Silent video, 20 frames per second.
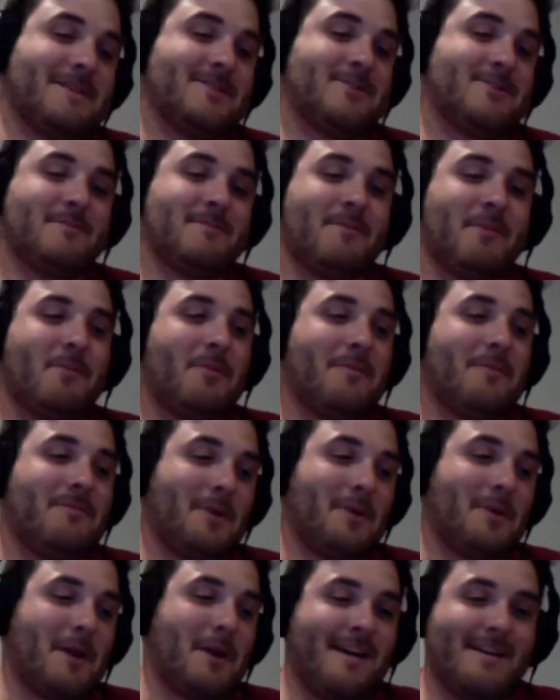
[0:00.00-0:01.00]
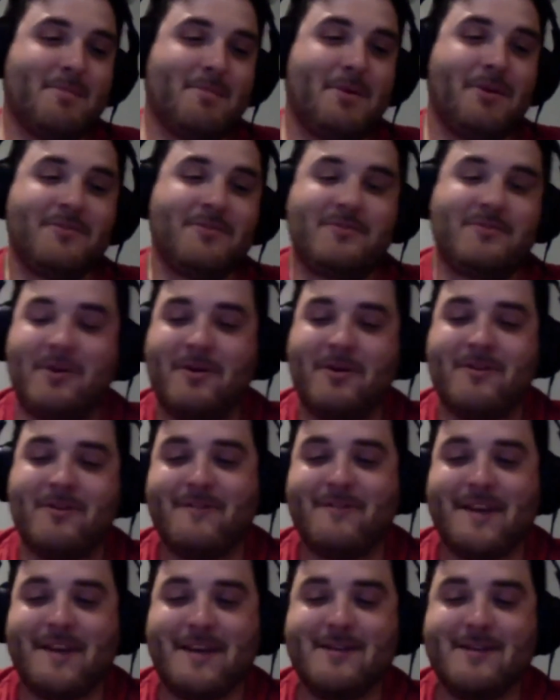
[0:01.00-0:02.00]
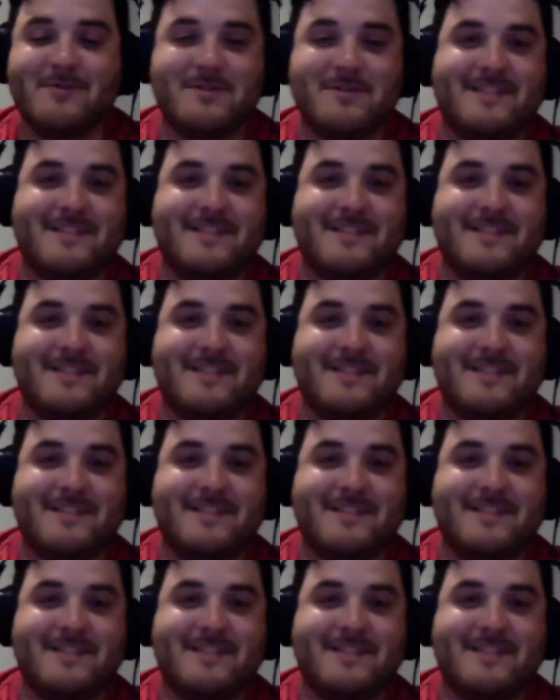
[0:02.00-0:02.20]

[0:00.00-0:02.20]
Jimmy, we forgot about Darth Vader's